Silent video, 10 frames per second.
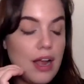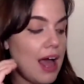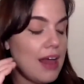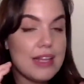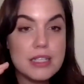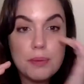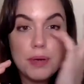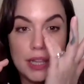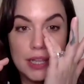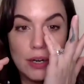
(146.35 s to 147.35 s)
I like to
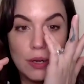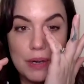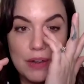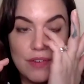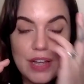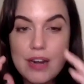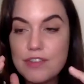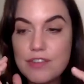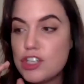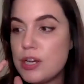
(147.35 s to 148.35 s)
put a little bit of a kind of
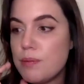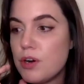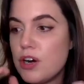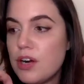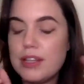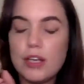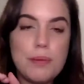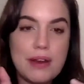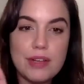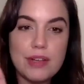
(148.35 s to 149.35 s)
shimmer, a little
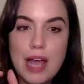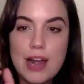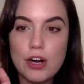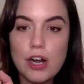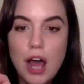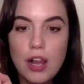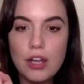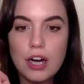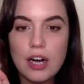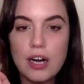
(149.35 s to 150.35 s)
bit of a lighter
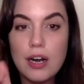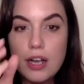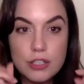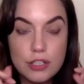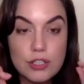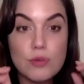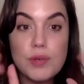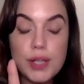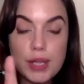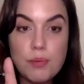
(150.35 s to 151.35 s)
color, just to
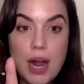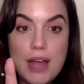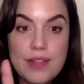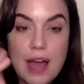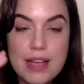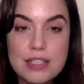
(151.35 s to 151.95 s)
really brighten the eye.